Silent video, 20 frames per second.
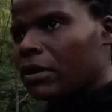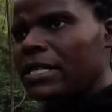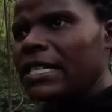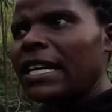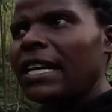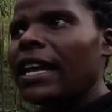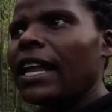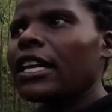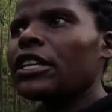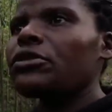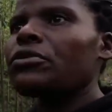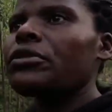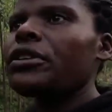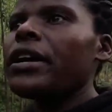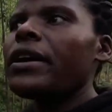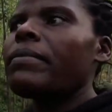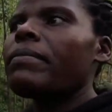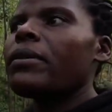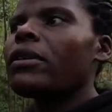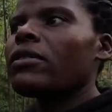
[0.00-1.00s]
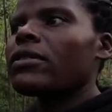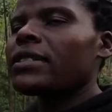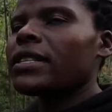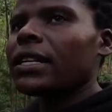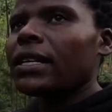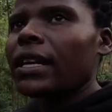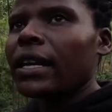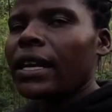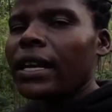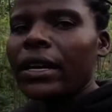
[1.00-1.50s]
I was saying like today being on
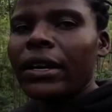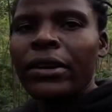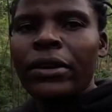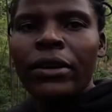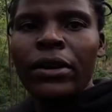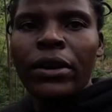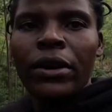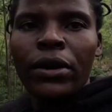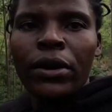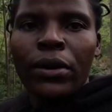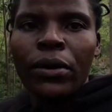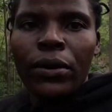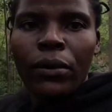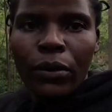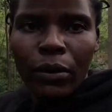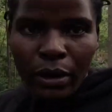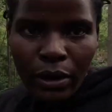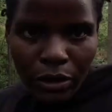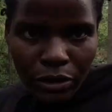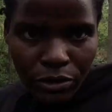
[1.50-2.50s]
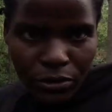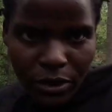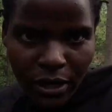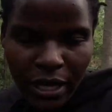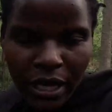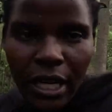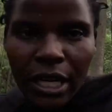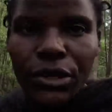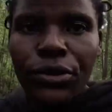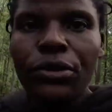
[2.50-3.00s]
Saturday, we are not
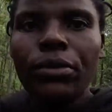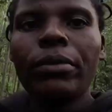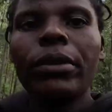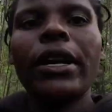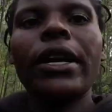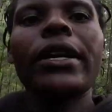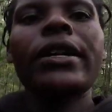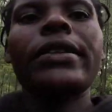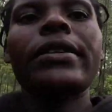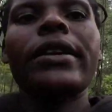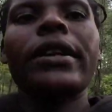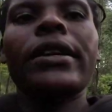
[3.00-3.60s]
working at home, guys.